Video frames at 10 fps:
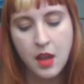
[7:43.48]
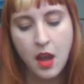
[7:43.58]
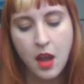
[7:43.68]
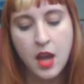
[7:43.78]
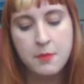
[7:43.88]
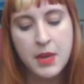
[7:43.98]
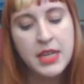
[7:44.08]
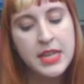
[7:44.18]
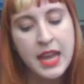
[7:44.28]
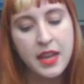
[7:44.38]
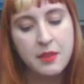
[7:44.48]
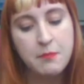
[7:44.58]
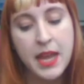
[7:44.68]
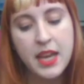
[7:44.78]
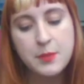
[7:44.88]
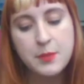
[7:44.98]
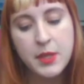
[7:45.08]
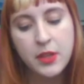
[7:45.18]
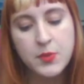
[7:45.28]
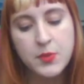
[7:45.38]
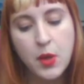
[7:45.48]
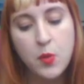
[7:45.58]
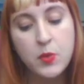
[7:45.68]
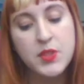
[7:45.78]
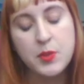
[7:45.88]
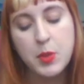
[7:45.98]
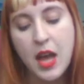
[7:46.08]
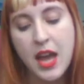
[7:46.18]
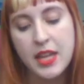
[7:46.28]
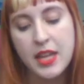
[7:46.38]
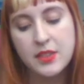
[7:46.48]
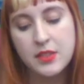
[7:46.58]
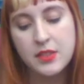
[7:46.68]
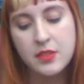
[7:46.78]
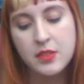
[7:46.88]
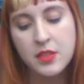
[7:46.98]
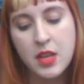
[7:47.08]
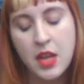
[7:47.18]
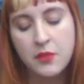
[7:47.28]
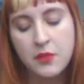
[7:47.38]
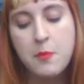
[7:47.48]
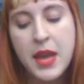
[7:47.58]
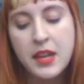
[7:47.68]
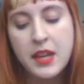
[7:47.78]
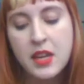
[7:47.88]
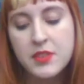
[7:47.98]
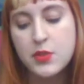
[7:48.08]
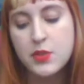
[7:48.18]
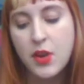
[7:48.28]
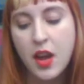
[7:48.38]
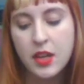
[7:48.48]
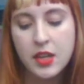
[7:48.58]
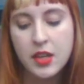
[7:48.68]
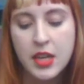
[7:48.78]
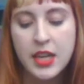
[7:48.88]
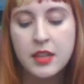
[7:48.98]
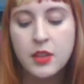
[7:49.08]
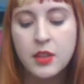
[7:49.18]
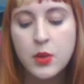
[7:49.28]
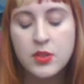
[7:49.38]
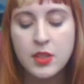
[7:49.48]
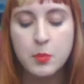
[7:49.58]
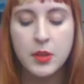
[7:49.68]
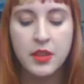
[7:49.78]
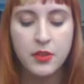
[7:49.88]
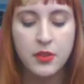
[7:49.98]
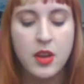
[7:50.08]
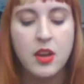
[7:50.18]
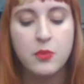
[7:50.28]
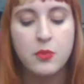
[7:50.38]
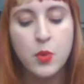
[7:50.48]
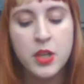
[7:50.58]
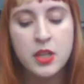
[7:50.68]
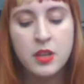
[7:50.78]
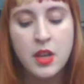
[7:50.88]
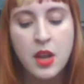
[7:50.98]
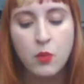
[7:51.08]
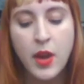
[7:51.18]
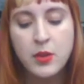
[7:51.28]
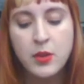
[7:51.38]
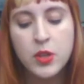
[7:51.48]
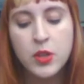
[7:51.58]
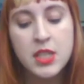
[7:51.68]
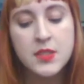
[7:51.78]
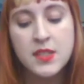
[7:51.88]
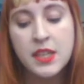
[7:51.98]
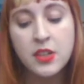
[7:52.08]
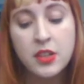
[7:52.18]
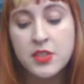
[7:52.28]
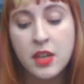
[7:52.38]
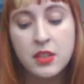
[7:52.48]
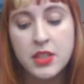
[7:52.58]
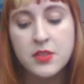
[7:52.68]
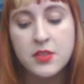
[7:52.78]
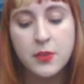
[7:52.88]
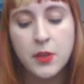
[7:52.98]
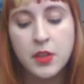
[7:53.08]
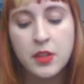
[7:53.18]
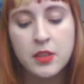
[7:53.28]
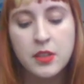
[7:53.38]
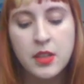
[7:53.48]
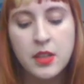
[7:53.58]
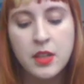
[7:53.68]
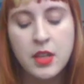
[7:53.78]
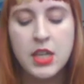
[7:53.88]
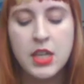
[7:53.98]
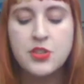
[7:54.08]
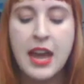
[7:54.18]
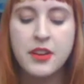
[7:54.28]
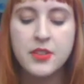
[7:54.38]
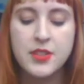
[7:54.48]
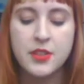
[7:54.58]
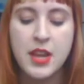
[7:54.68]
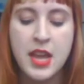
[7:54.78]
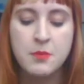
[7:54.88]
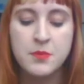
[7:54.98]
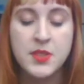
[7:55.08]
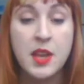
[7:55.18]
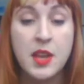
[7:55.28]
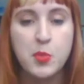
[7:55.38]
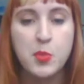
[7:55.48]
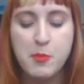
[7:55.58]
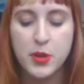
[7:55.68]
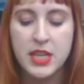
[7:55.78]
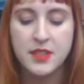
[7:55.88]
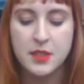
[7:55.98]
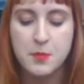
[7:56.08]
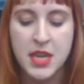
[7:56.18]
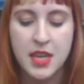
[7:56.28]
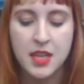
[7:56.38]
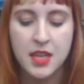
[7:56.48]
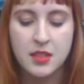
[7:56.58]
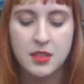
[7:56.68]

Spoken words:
On a Monday, my husband comes home with supplies. From the bed of his truck, he unloads a plethora of wood, redwood, cedar, Douglas fir. He chatters their names and properties to me.